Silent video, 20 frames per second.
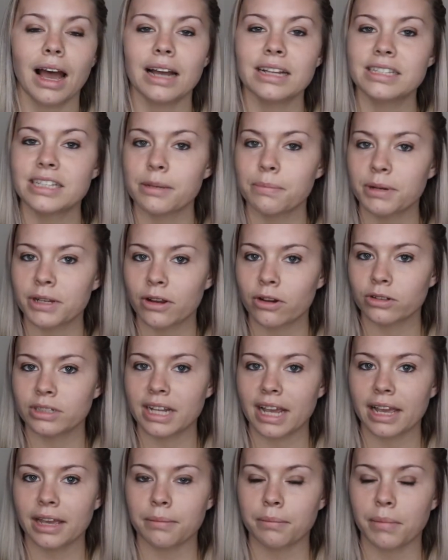A typical
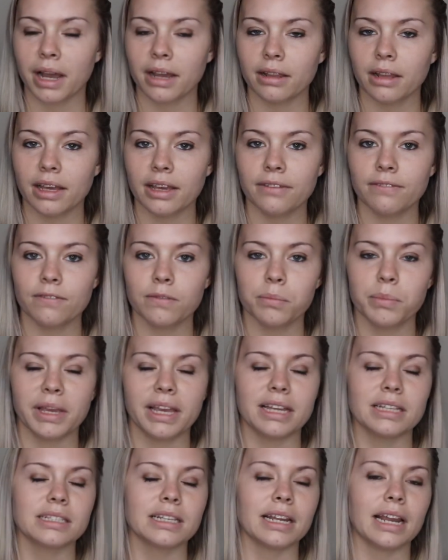day in my life
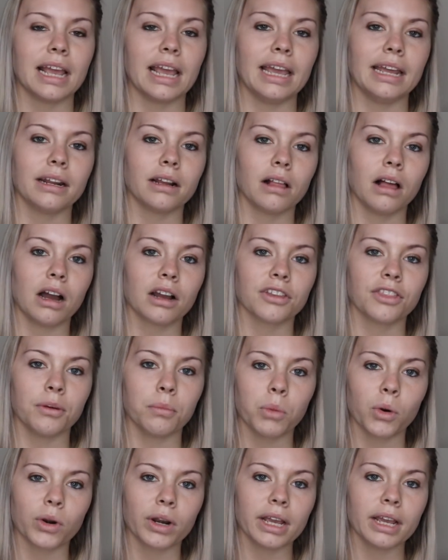begins at 8 o'clock in the
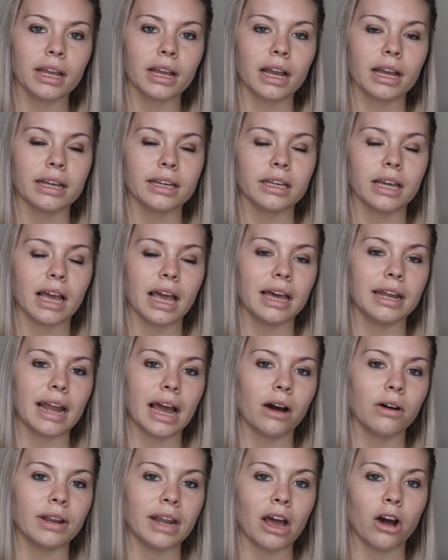morning. I head
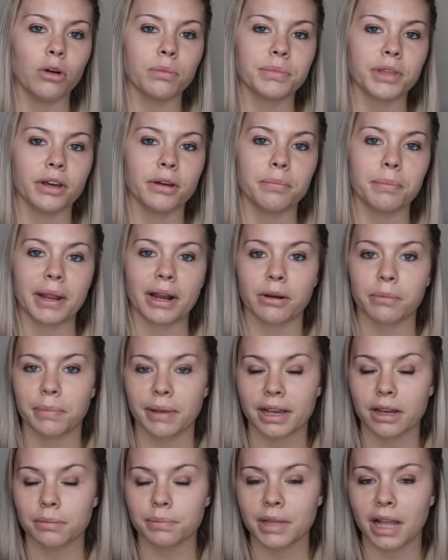out and help the parent
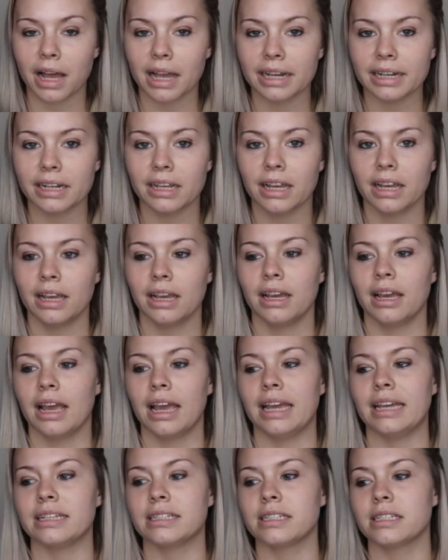pickup line.
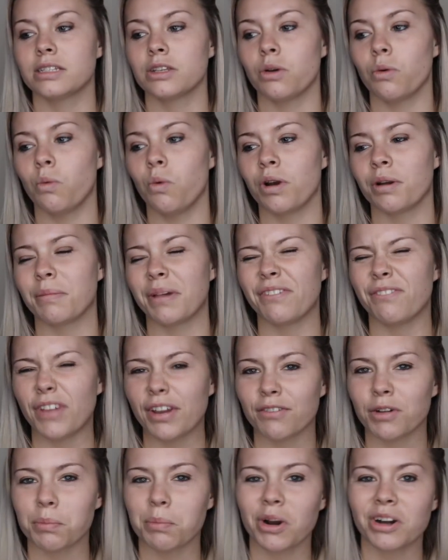It's one of my
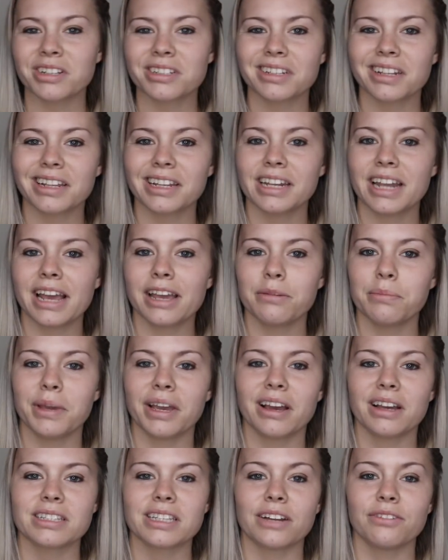favorite parts of the day
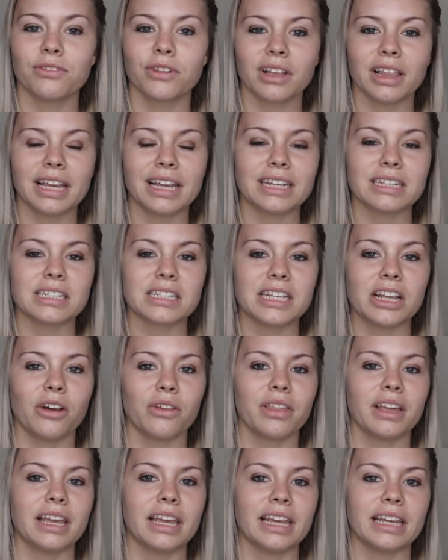because I really get to see all
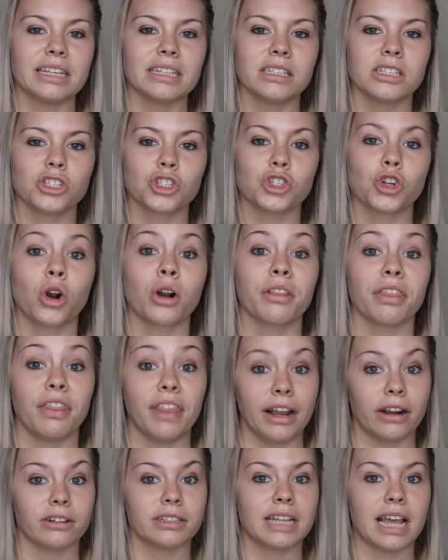the kids start
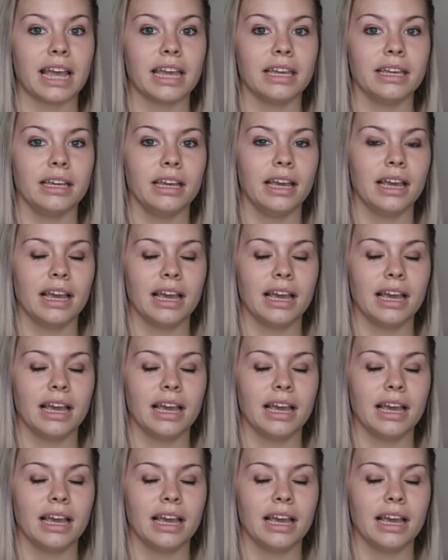their day.